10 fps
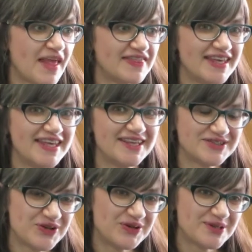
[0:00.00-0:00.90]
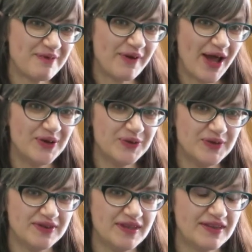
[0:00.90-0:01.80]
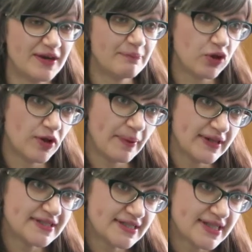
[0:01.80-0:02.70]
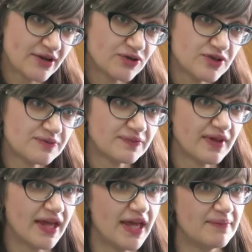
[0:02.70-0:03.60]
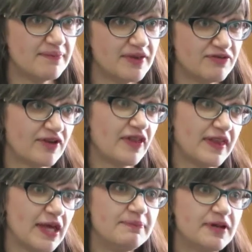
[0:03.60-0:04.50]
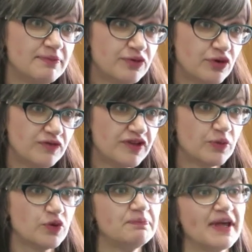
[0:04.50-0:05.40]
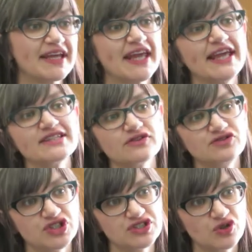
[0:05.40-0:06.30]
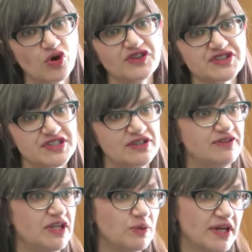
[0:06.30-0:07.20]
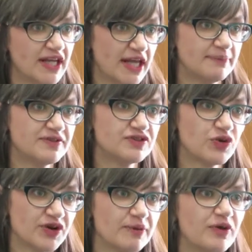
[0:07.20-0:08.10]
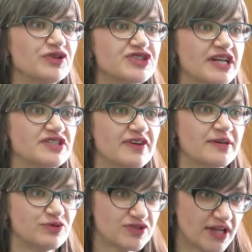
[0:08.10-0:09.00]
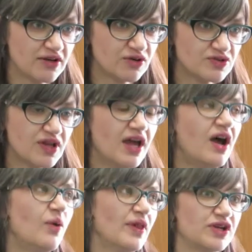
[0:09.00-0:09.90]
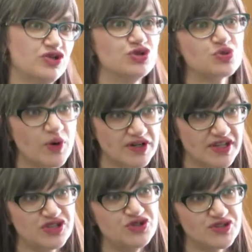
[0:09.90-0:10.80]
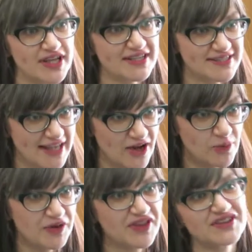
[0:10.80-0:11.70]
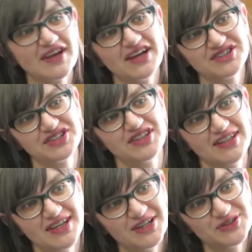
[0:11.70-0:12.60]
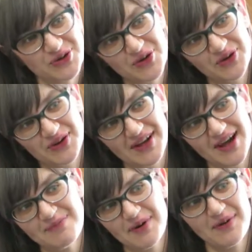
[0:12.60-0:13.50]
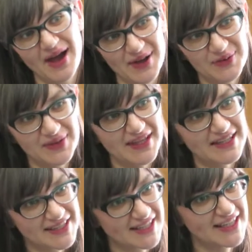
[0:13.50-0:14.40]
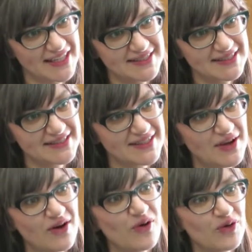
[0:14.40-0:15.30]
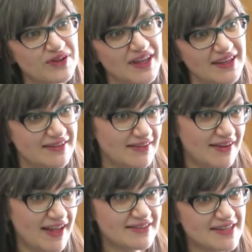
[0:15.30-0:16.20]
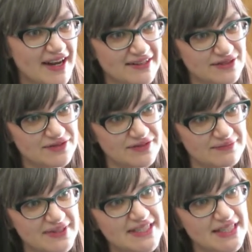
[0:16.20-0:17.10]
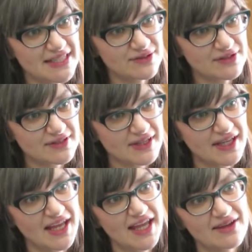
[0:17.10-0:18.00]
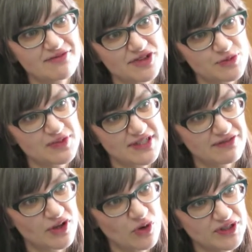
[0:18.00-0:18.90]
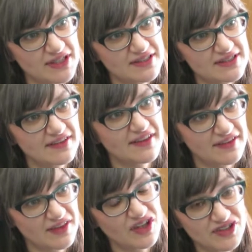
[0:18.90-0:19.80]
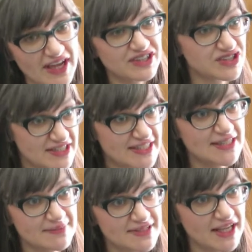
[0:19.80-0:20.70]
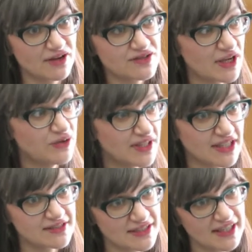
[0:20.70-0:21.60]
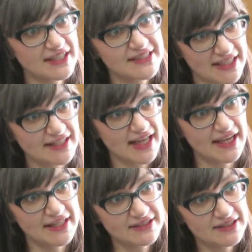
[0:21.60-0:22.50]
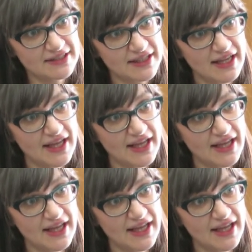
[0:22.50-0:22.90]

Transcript: They talked about how their employability skills, they felt that they had been improved, that it wouldn't be a case of just on their CV when it came to talking about their transferable skills, well, I can use Word, I can use Excel, but they could actually talk about how they had created online interactive materials for a specific audience, and that they could actually see themselves how they could take that into